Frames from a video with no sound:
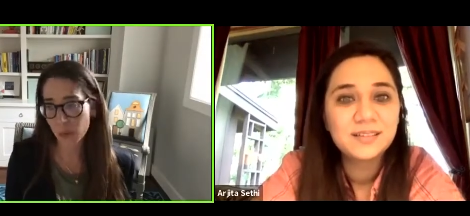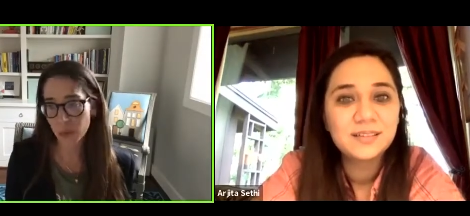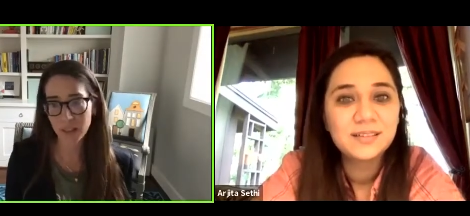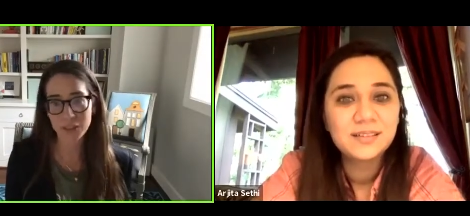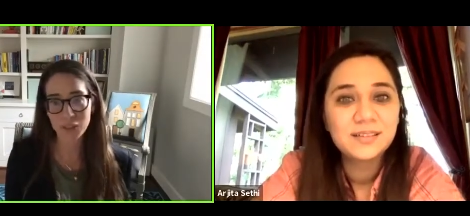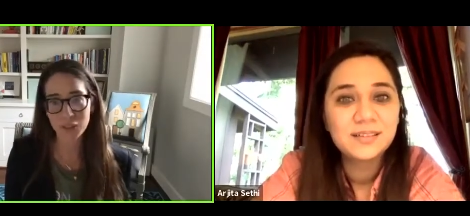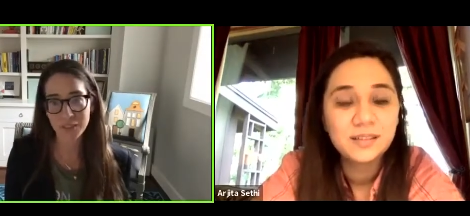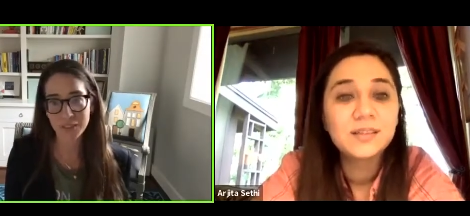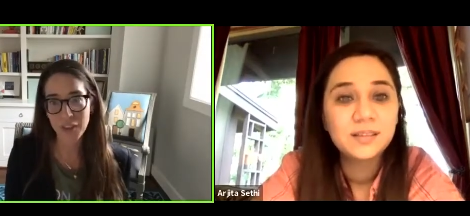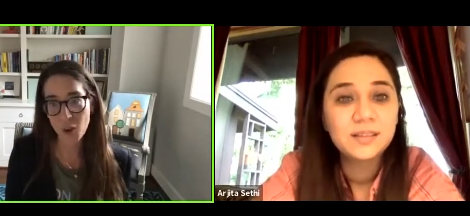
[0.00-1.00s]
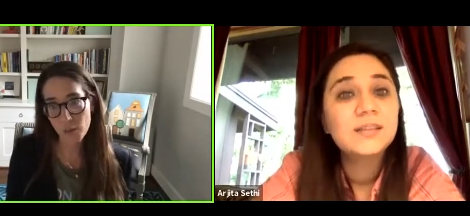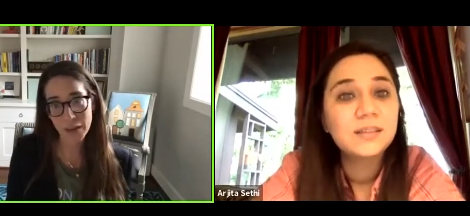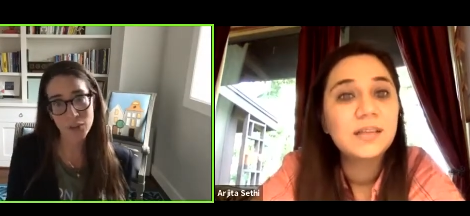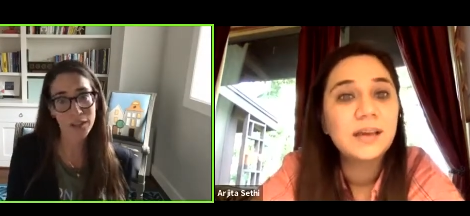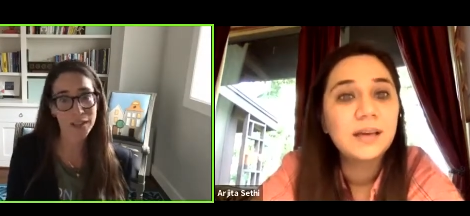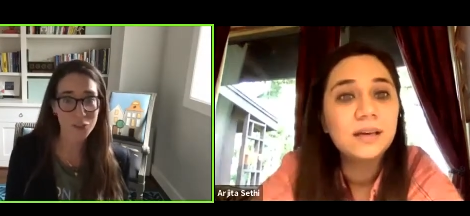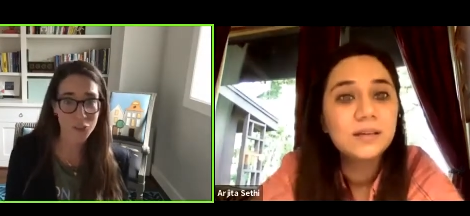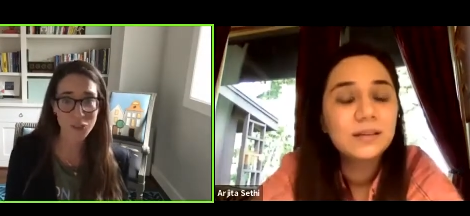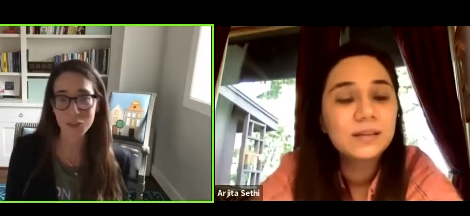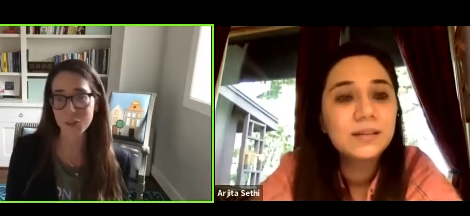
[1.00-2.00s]
Speaker 1: They need to know about you, they need to
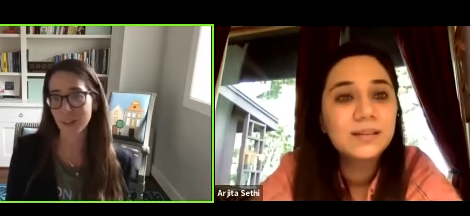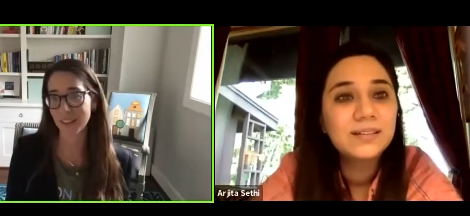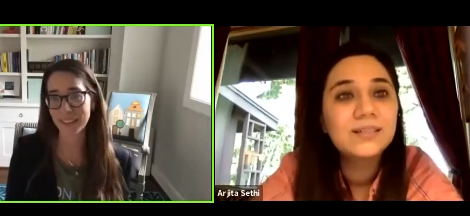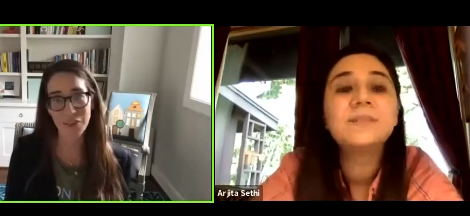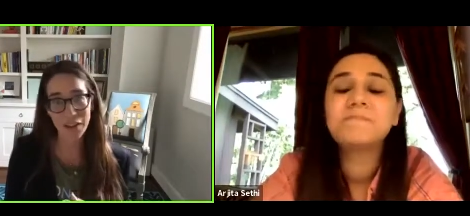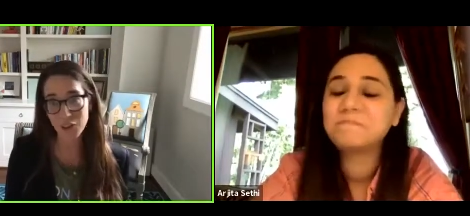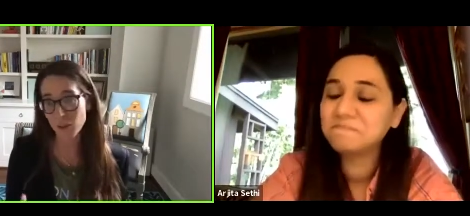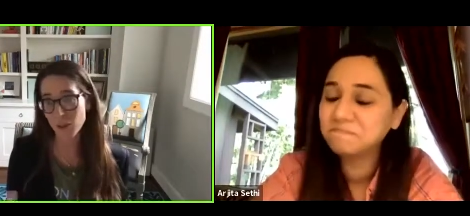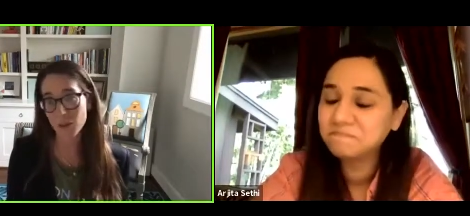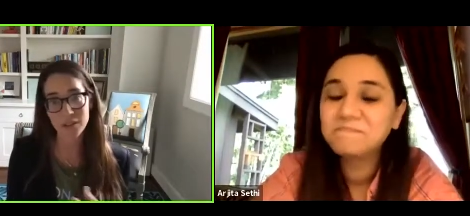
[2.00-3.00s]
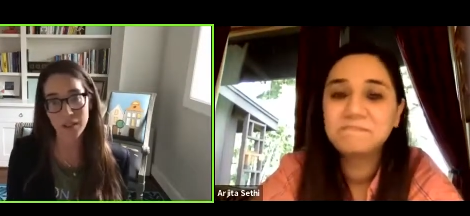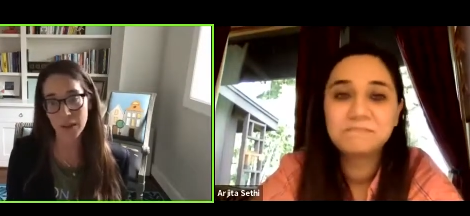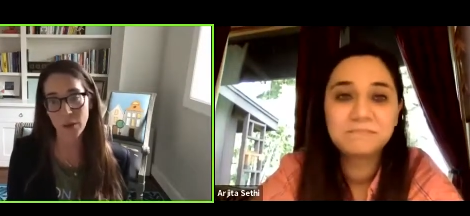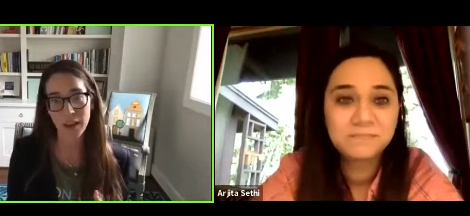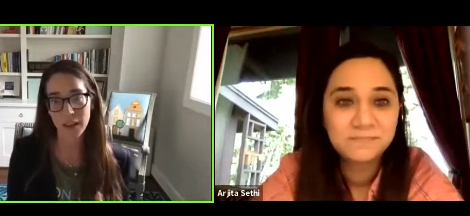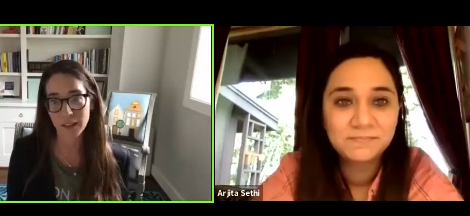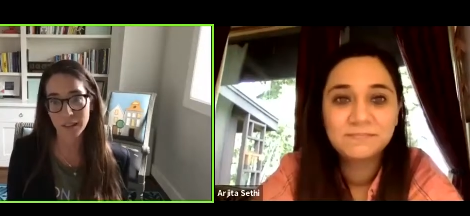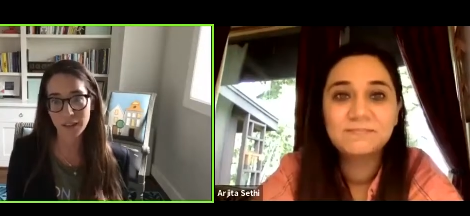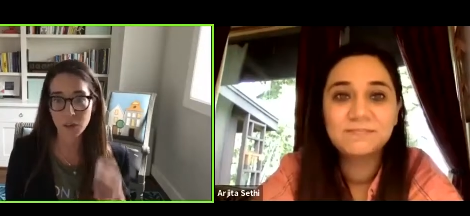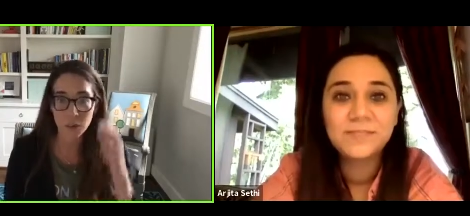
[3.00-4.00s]
trust you, they need to value you in the same way
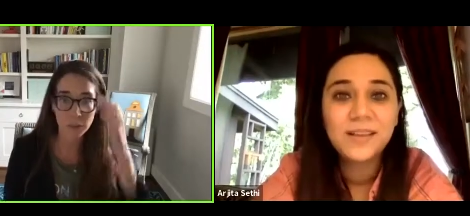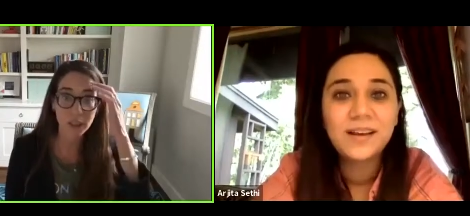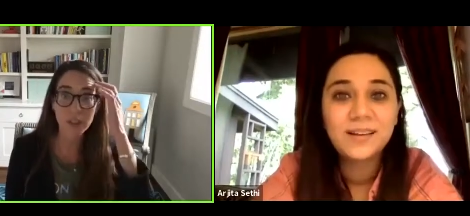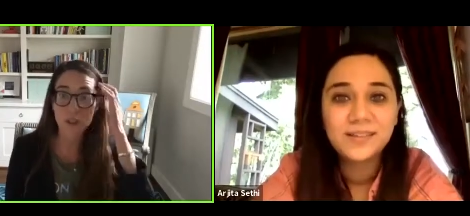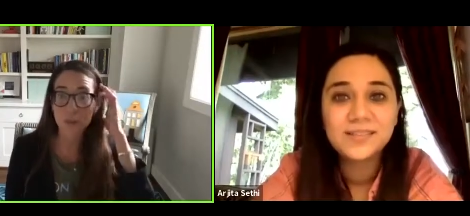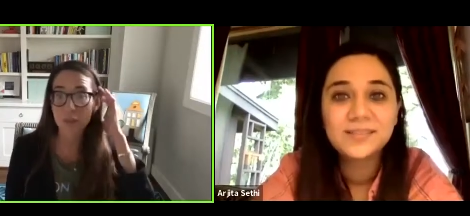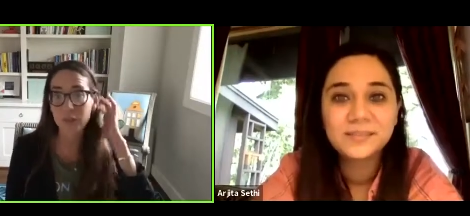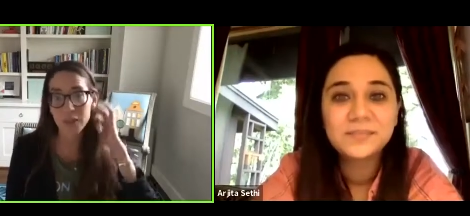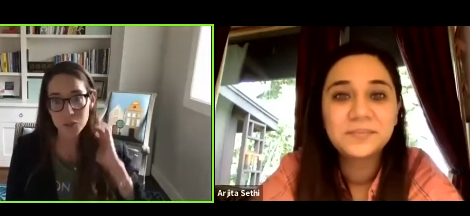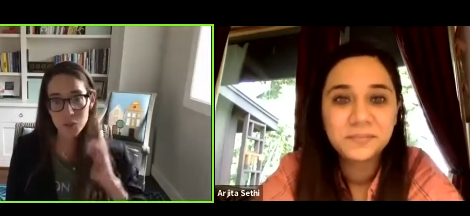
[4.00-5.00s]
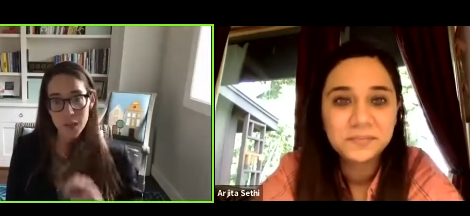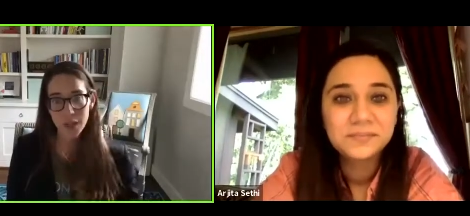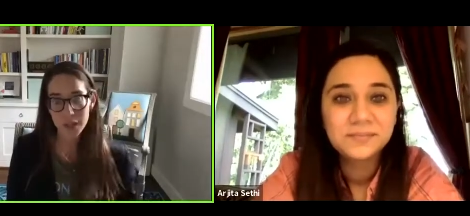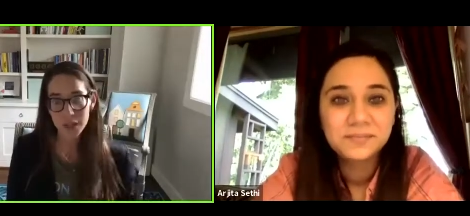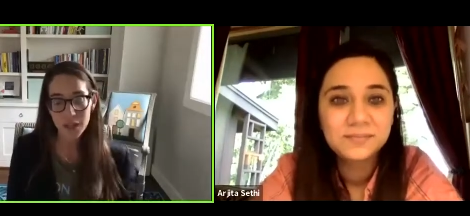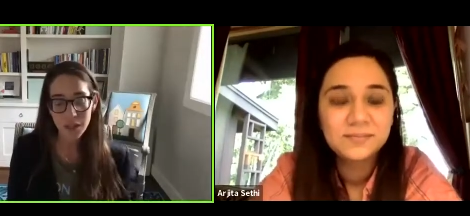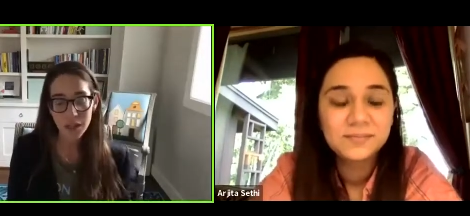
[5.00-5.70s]
that, you know, that relationship is very two-sided.